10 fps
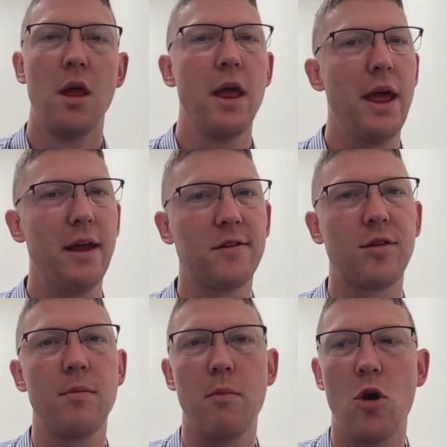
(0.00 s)
It's
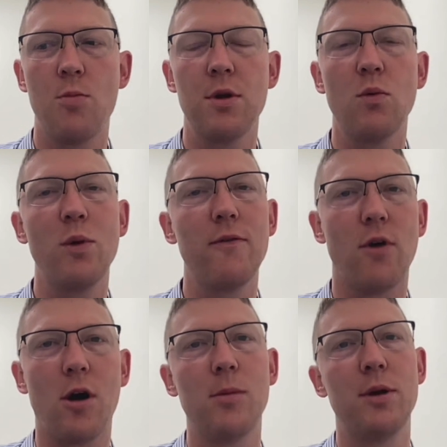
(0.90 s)
the moment we've
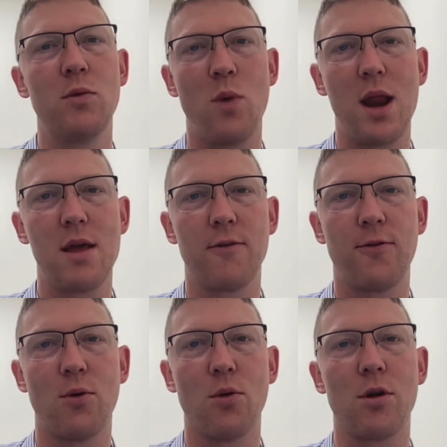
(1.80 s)
all been waiting
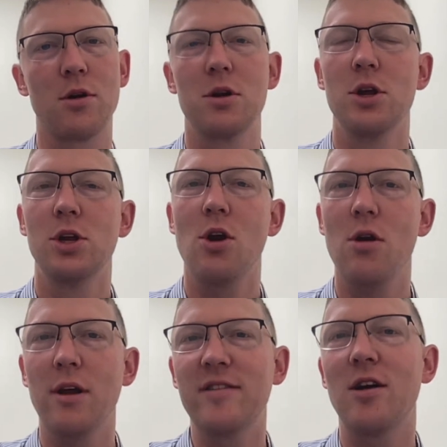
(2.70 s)
for. You're
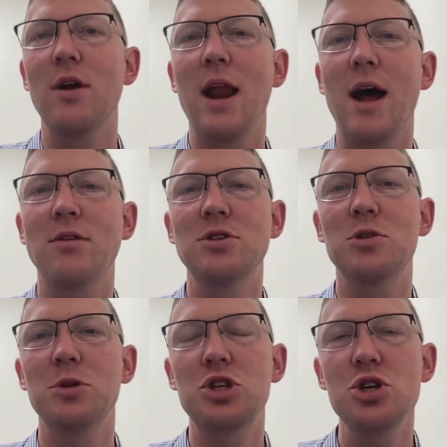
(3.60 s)
in Accelerated
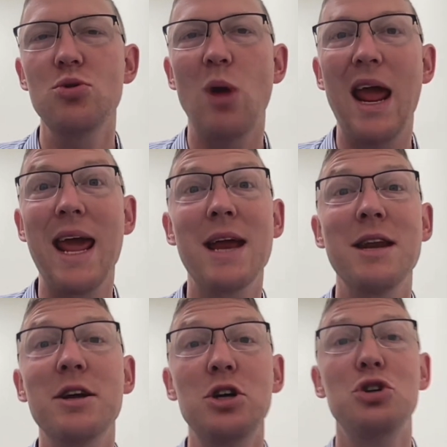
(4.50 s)
Algebra 2
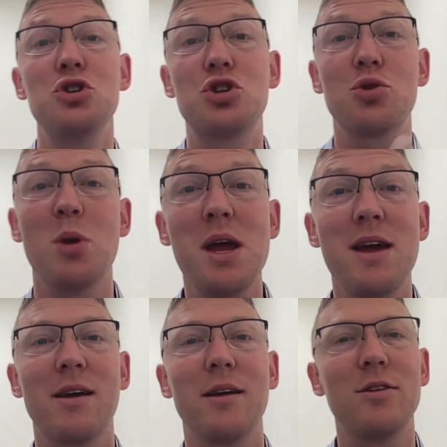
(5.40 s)
and
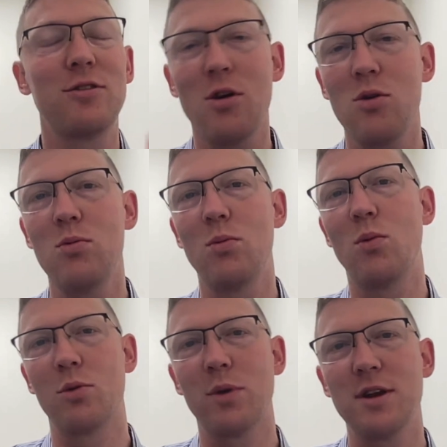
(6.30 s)
Trig. So,
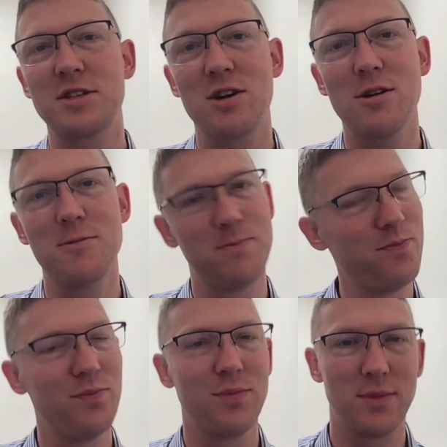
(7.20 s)
what are we going to start?
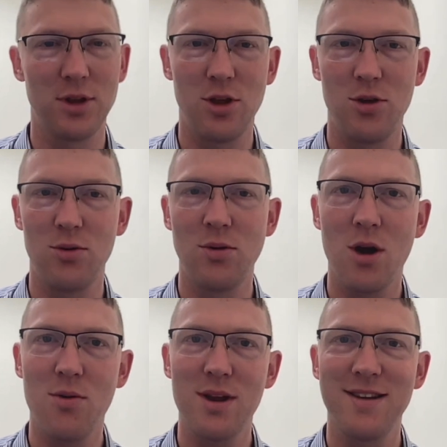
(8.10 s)
You
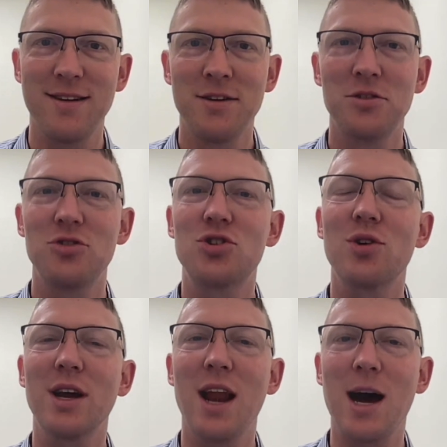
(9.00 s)
know it,
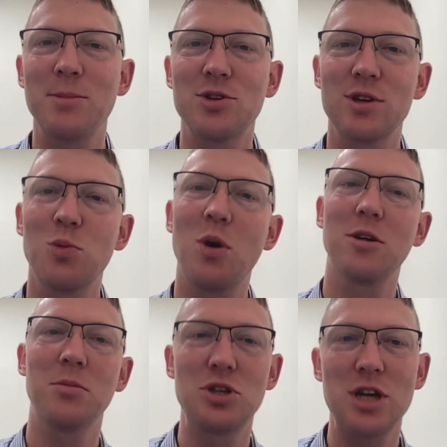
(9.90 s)
trigonometry.
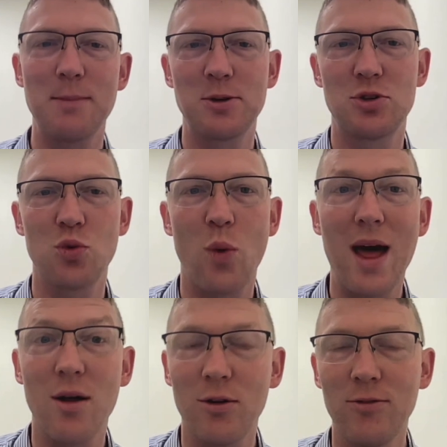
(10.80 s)
Welcome to chapter
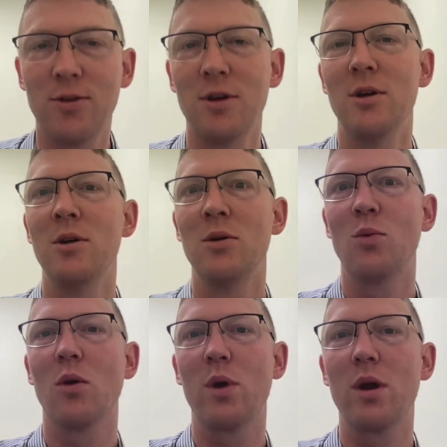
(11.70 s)
12,
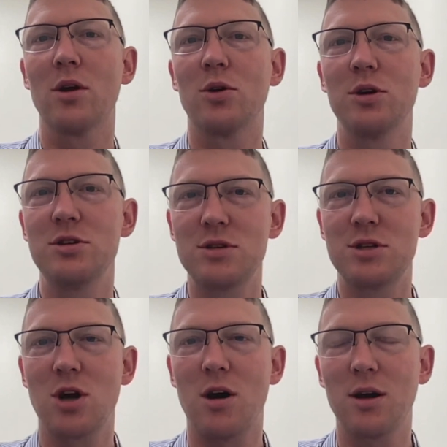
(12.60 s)
where we are going to
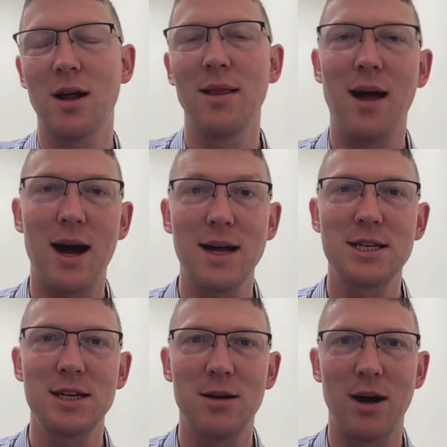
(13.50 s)
talk a
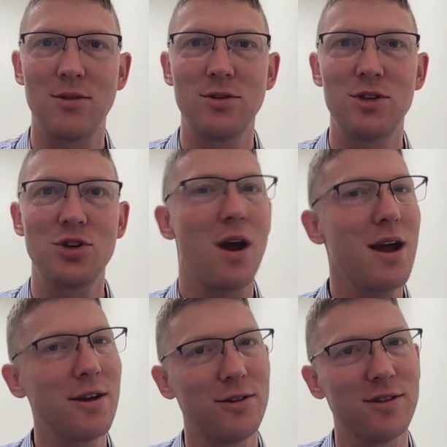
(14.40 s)
lot about
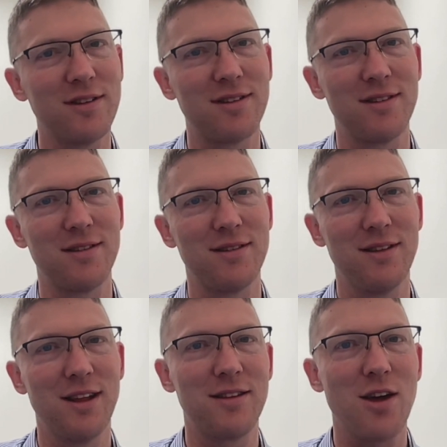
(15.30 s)
triangles.
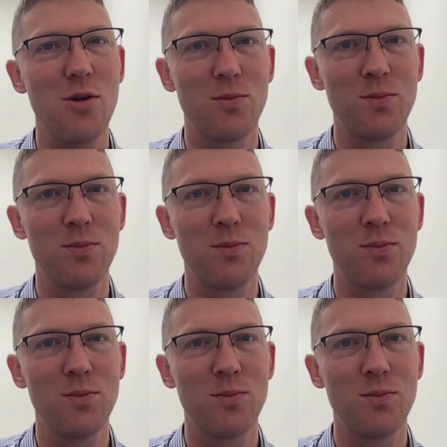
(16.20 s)
Let's go.